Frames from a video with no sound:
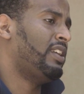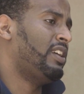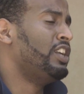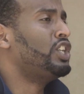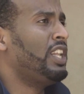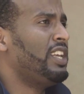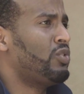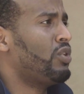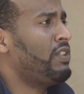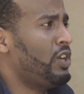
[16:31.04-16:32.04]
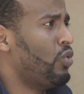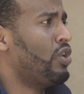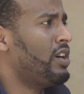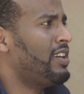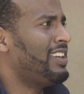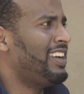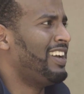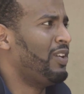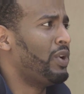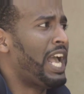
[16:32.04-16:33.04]
initially sort of ignored
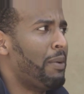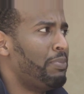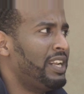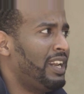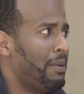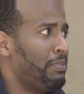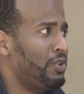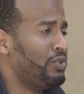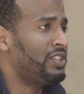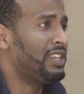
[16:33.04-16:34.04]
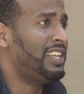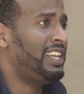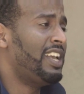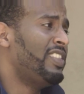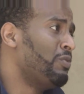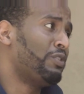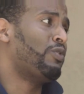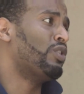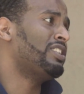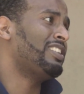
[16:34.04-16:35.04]
what happened at Lampedusa, and then was
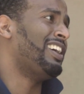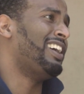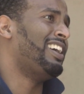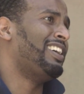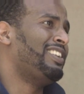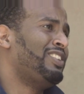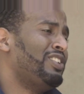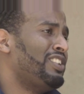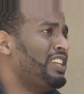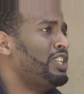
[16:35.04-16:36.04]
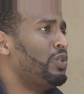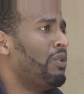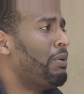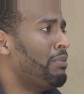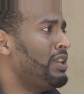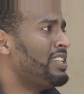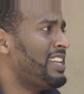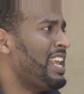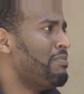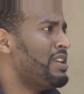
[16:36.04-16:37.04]
forced to issue a public
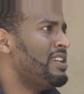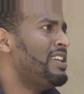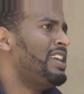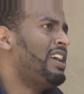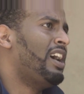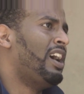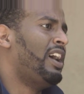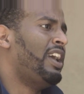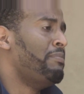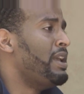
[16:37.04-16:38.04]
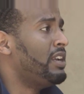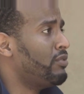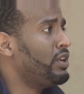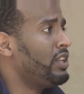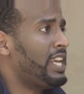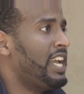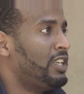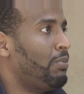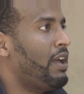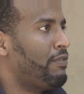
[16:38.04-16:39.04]
statement and make real
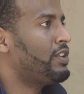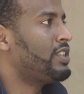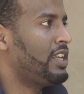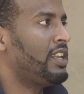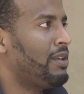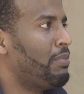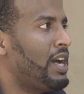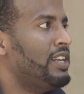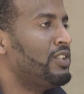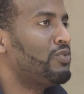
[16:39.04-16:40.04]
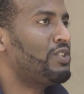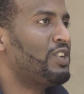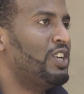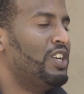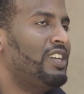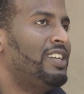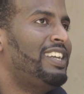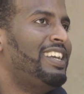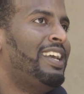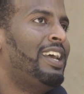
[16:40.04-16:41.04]
tangible efforts to get the bodies returned.
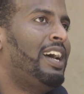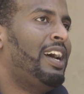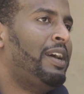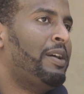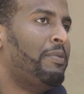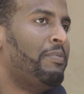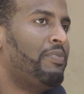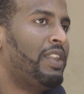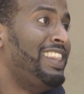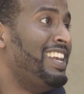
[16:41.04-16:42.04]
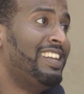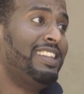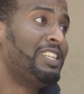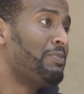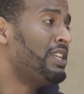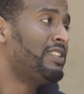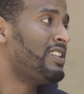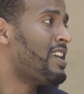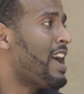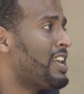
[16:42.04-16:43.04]
And they did this because
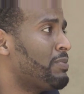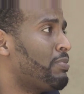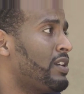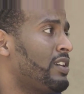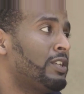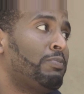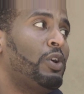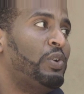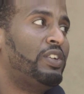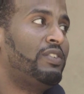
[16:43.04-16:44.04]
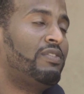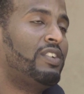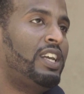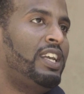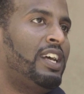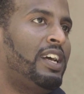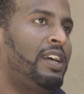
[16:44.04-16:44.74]
the diaspora exploded, right?